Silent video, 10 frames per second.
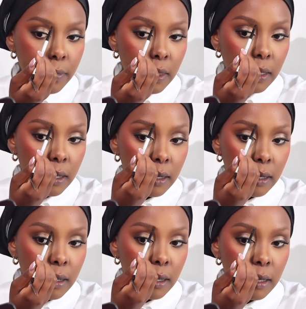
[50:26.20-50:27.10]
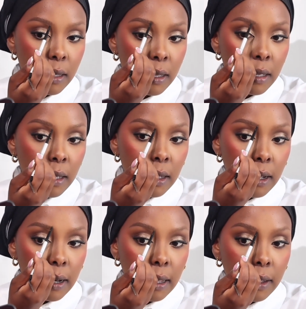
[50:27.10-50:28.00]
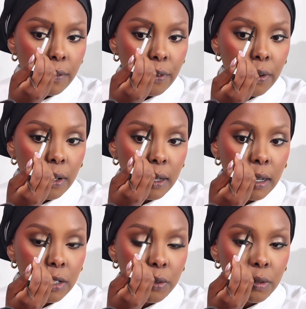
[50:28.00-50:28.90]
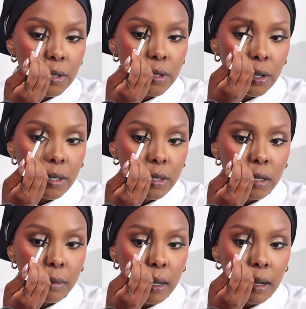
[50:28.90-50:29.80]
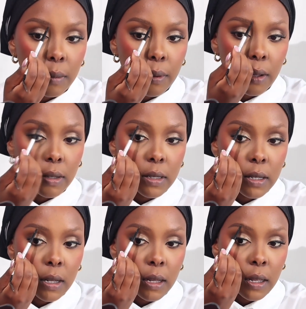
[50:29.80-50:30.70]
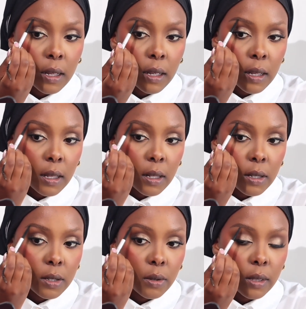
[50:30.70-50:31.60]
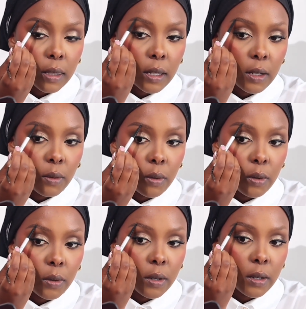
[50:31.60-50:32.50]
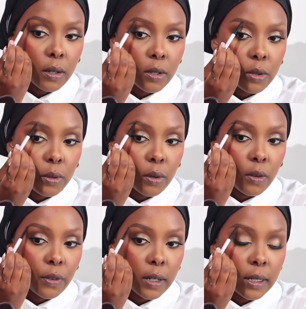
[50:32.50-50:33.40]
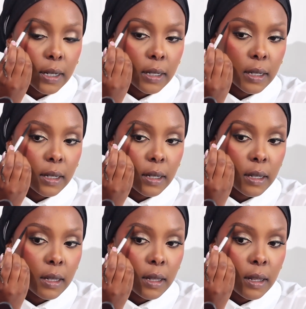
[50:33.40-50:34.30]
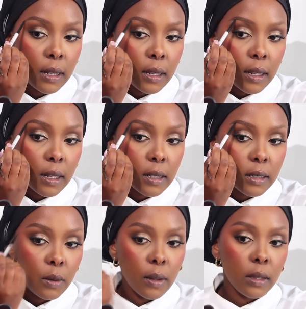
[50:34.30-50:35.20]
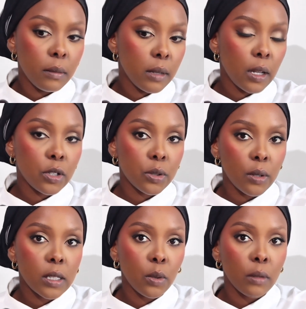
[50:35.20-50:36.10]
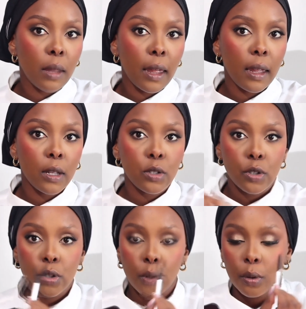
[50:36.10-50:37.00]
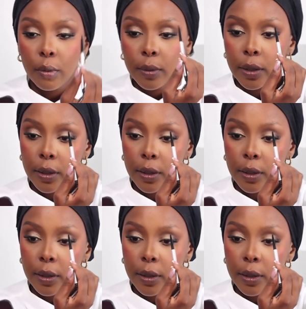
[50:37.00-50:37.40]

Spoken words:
And then I like a very natural start on my eyebrows so that they don't look too overly done. I still want them natural. I still want my hair to show.